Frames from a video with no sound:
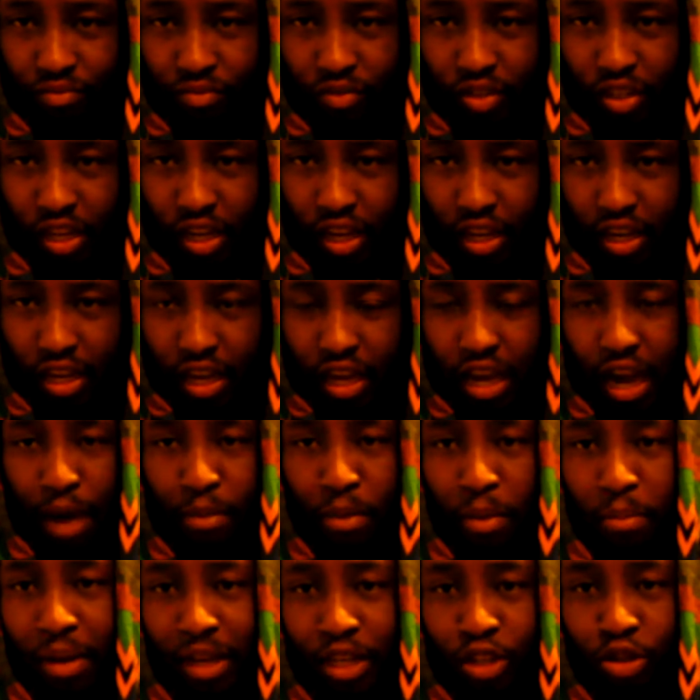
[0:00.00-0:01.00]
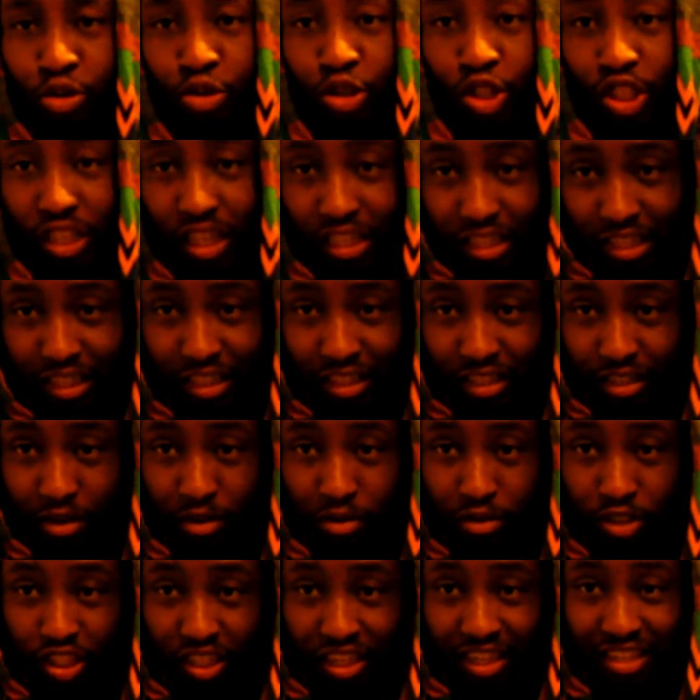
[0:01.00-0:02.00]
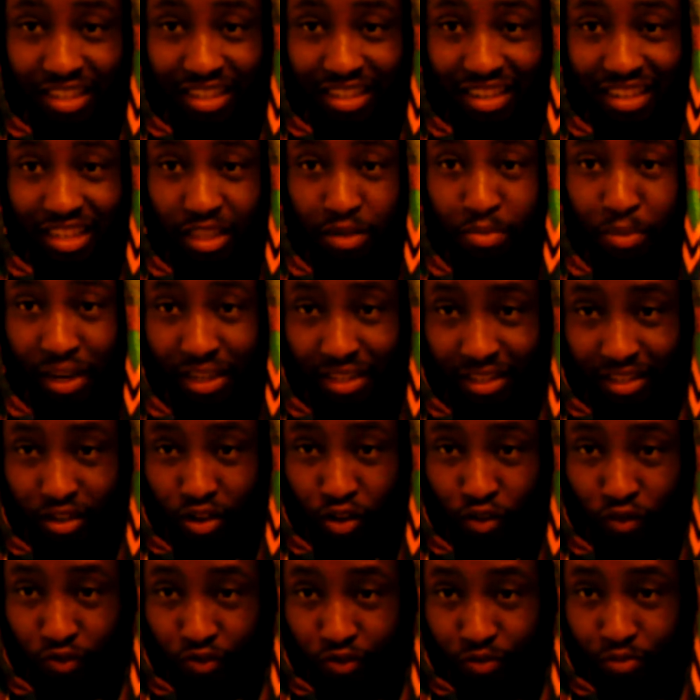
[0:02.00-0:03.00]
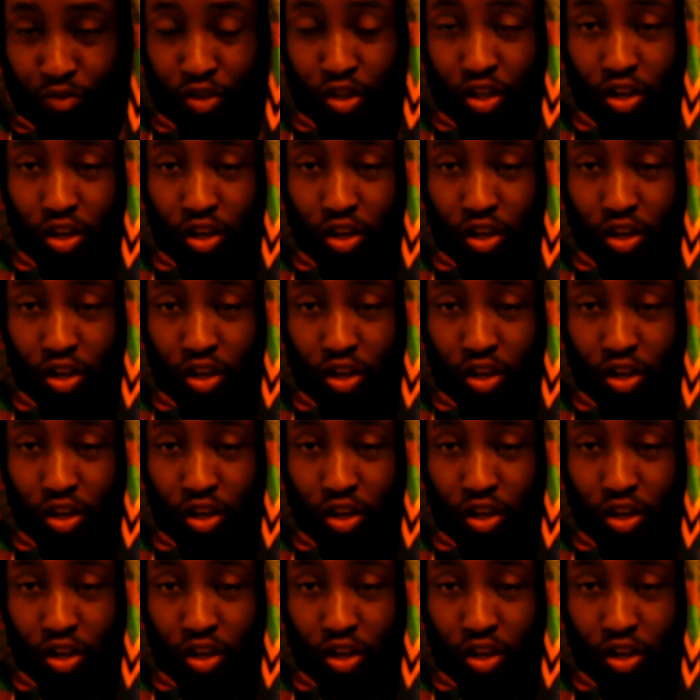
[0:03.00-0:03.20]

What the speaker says: Okay, I'm a medical geneticist myself.